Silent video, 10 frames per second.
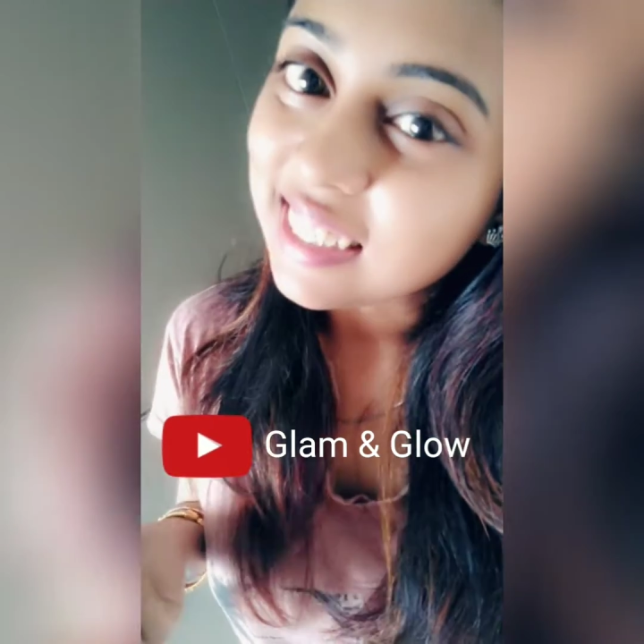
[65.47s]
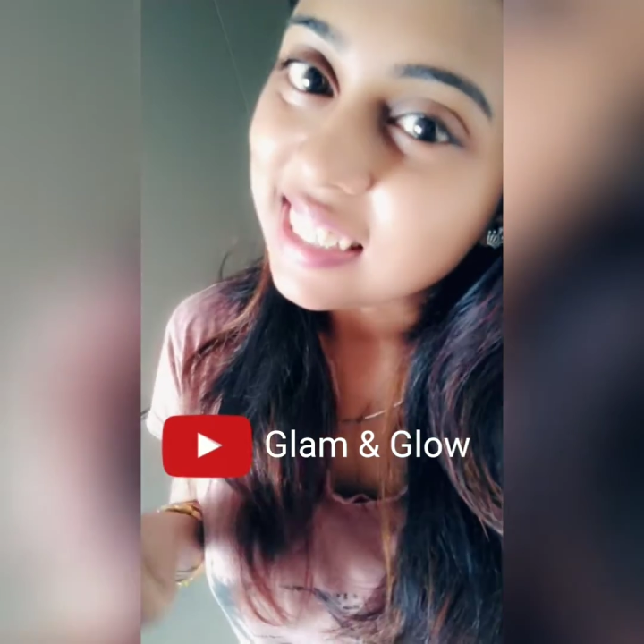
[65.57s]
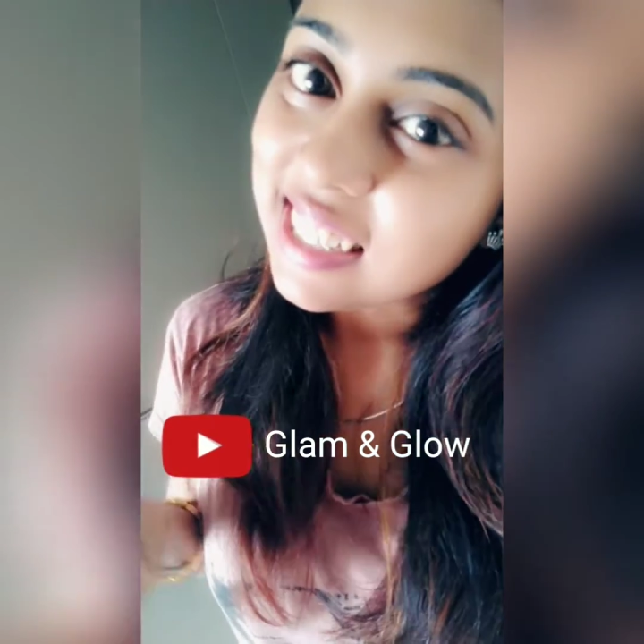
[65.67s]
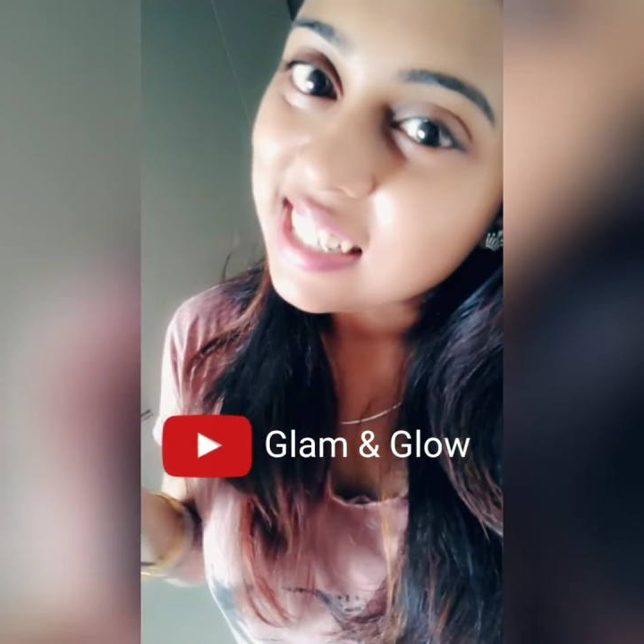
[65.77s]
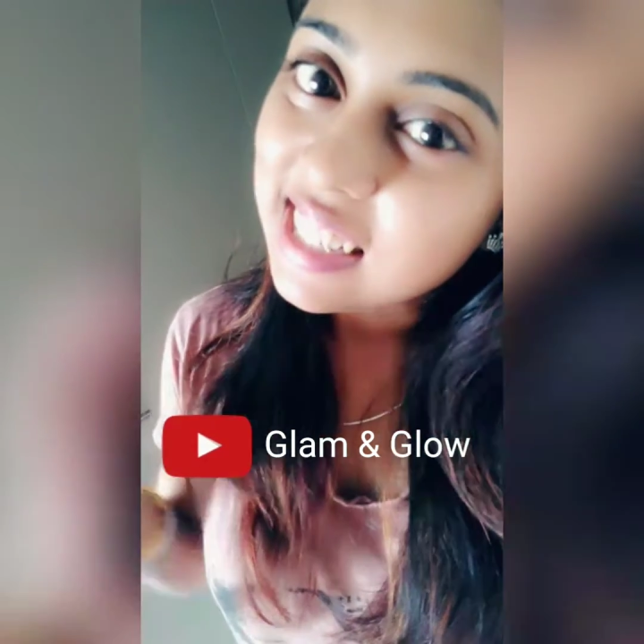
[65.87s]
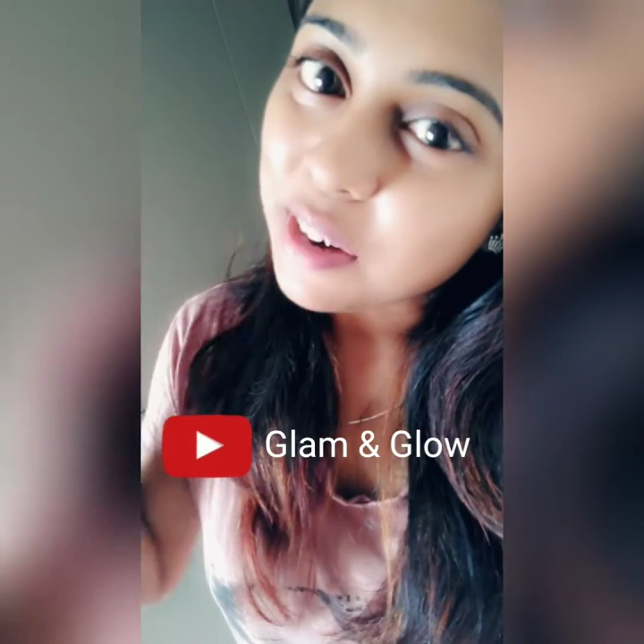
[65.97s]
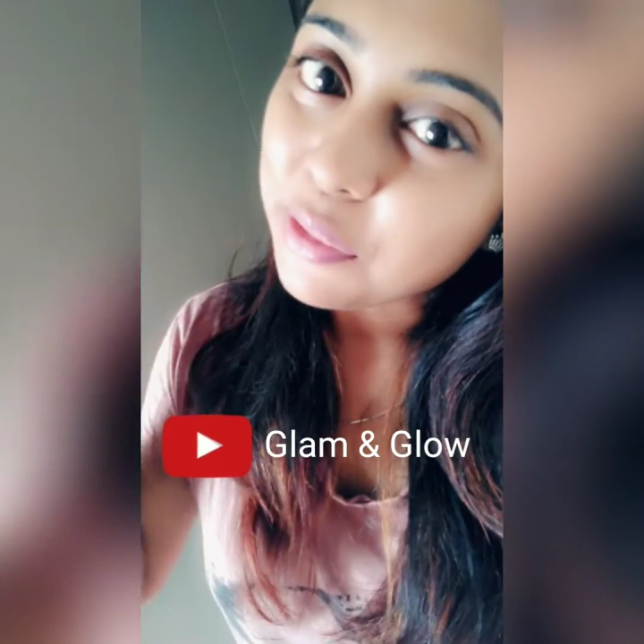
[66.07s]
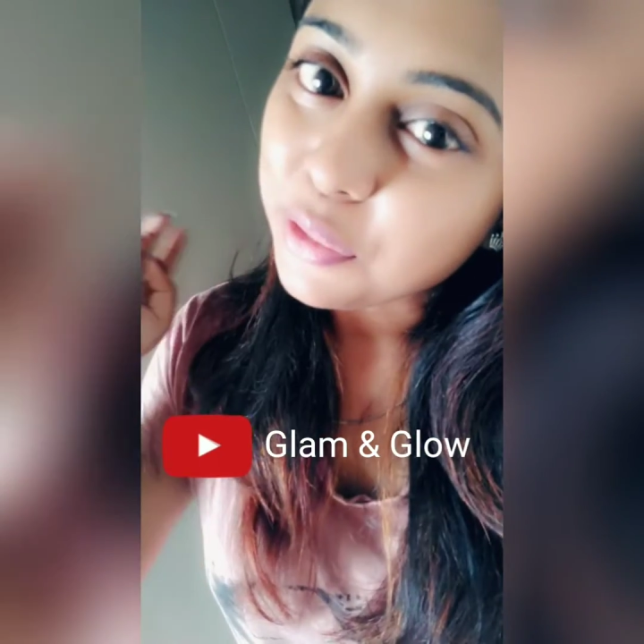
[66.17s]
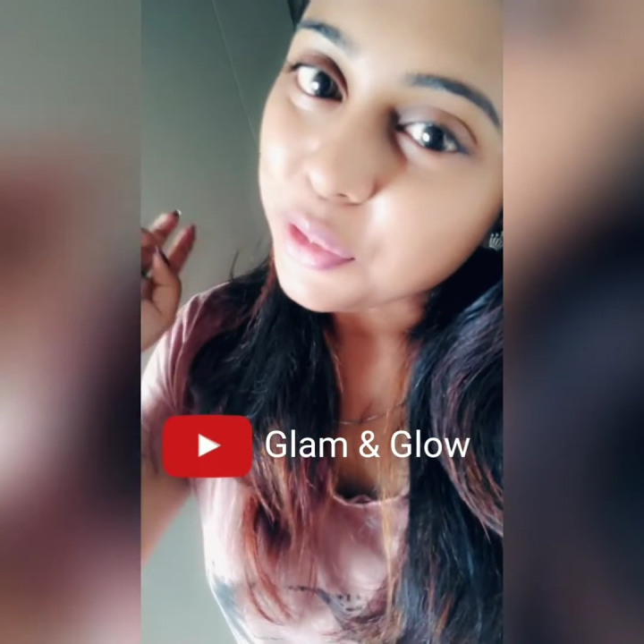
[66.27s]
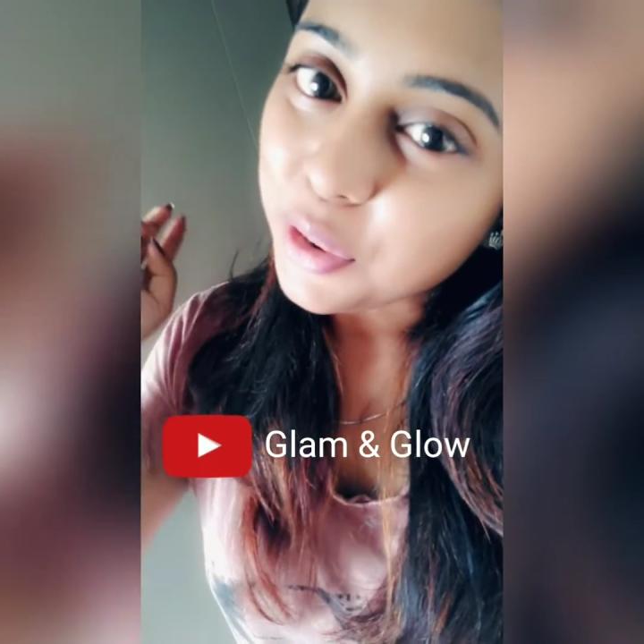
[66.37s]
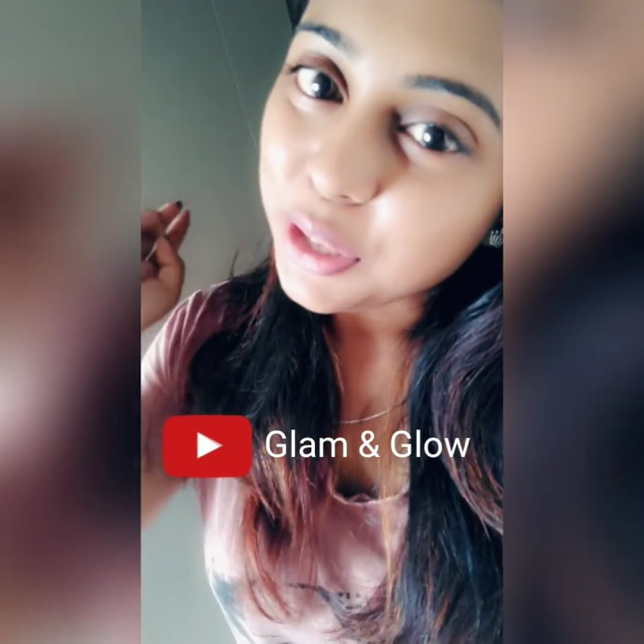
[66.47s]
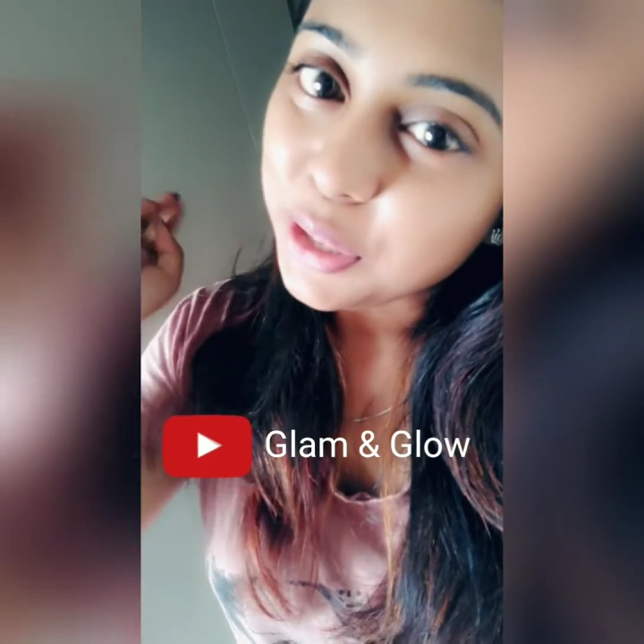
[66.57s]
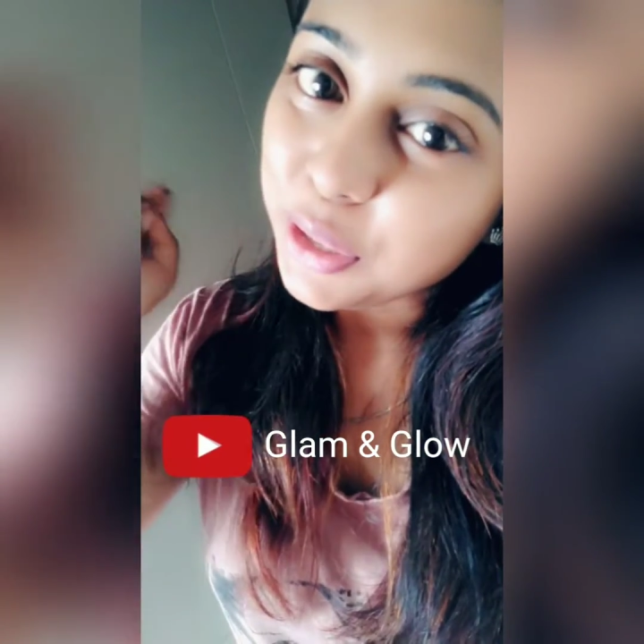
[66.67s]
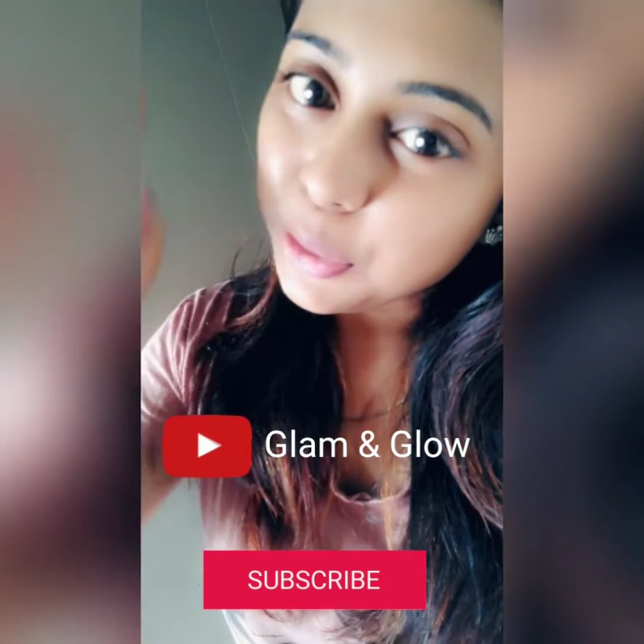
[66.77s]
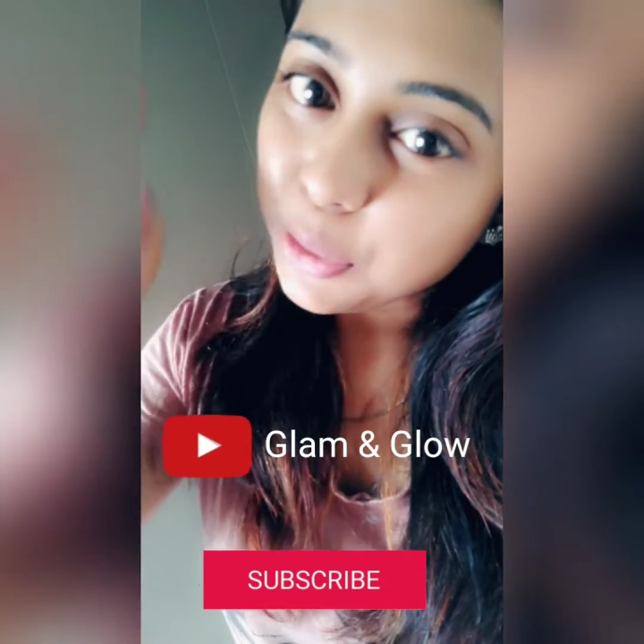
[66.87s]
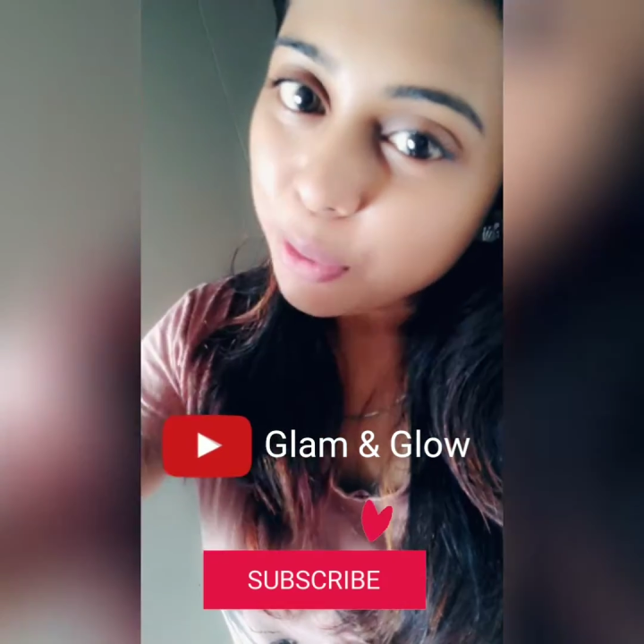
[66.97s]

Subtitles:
these are for you